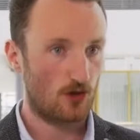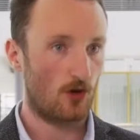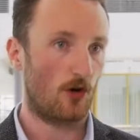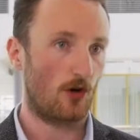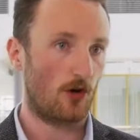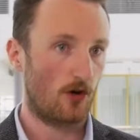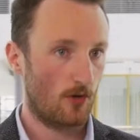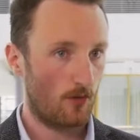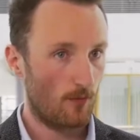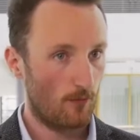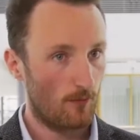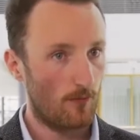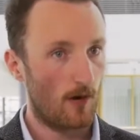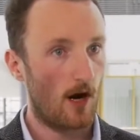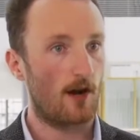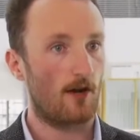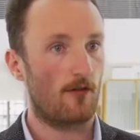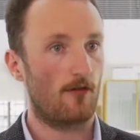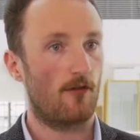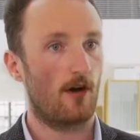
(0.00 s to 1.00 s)
took,
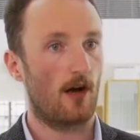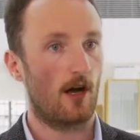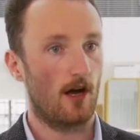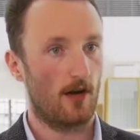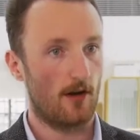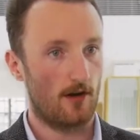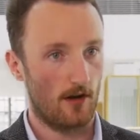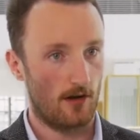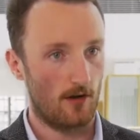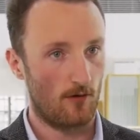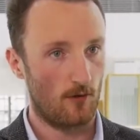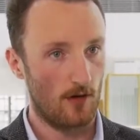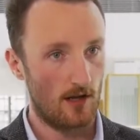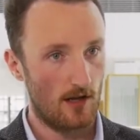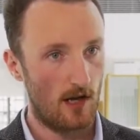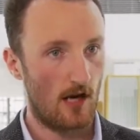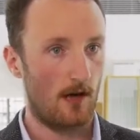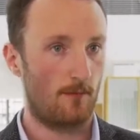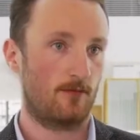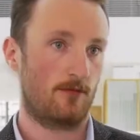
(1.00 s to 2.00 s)
modified, and
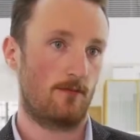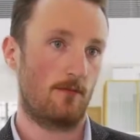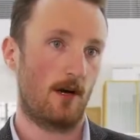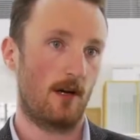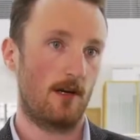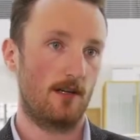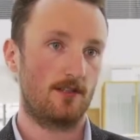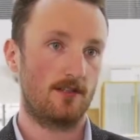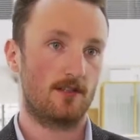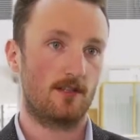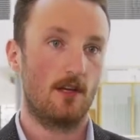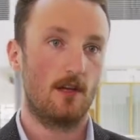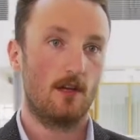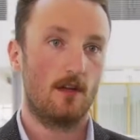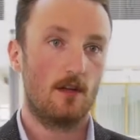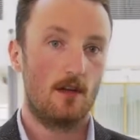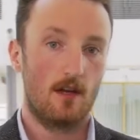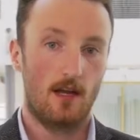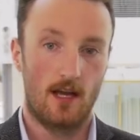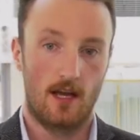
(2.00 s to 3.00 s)
really optimized.
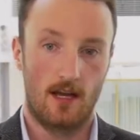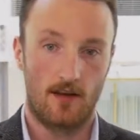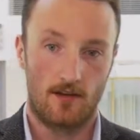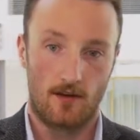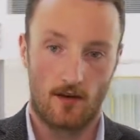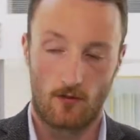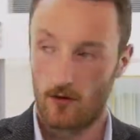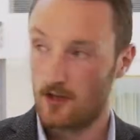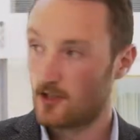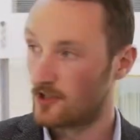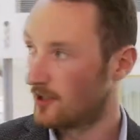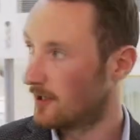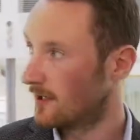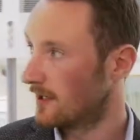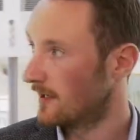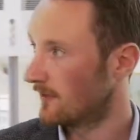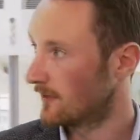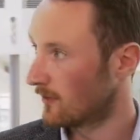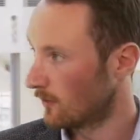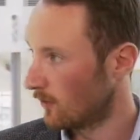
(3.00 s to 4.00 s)
It
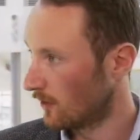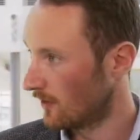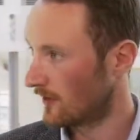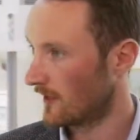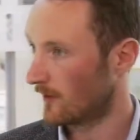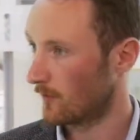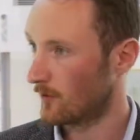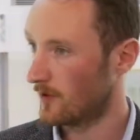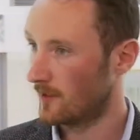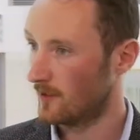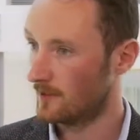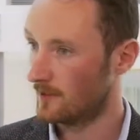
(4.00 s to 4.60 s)
originally, the one that